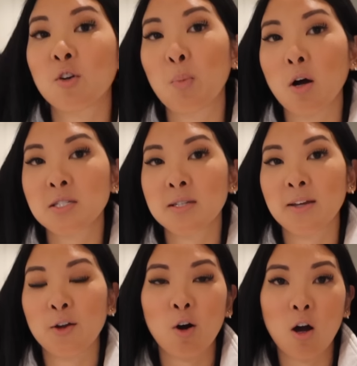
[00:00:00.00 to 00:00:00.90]
For Boxing
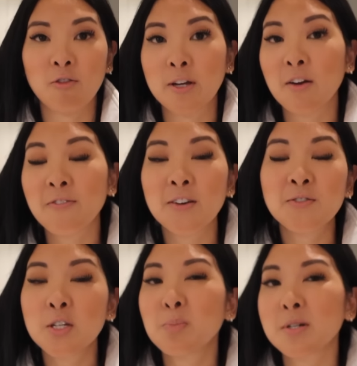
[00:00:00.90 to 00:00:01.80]
Day, they're offering
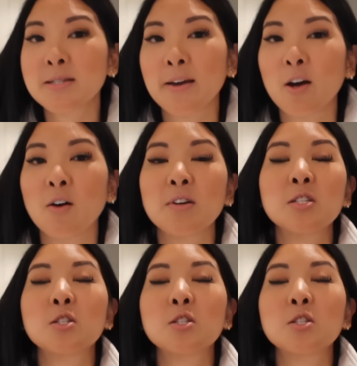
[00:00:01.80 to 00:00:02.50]
15% off